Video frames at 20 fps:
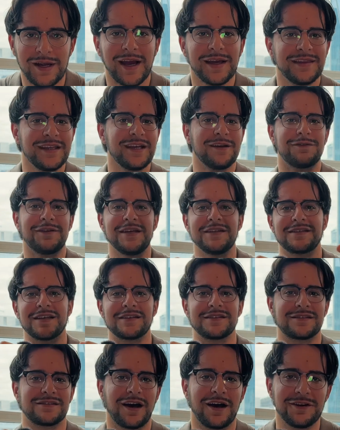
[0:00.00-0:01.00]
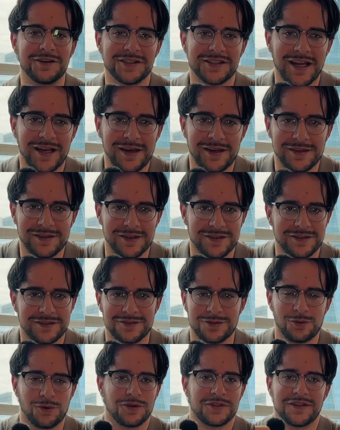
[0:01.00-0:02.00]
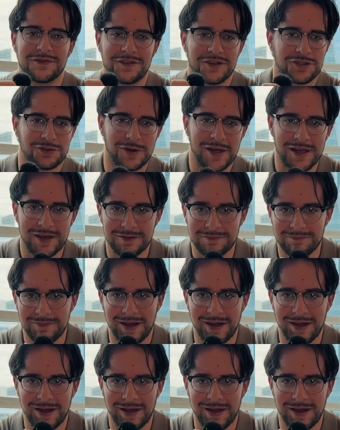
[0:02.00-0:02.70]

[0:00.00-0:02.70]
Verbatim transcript: I think of these as understanding the tools of the trade.